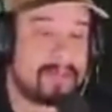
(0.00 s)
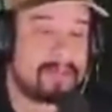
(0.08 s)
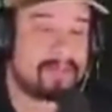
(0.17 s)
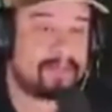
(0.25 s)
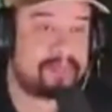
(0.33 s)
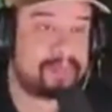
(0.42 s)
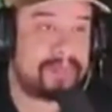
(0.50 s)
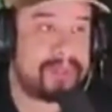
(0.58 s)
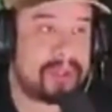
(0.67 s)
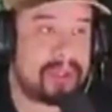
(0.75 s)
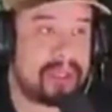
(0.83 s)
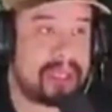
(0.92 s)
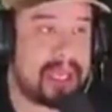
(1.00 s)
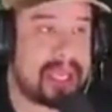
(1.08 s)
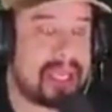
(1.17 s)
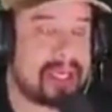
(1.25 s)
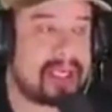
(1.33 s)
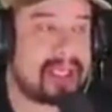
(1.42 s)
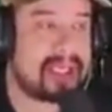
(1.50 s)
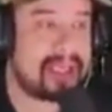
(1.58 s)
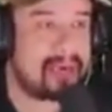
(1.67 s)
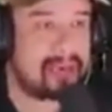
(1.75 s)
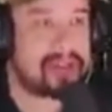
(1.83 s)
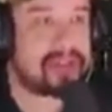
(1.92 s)
Right? And
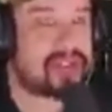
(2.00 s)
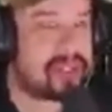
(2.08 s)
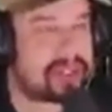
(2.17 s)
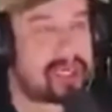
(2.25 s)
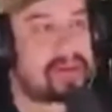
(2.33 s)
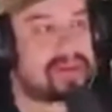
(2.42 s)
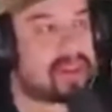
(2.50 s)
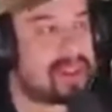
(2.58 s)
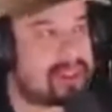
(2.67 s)
hearing the shit that I was already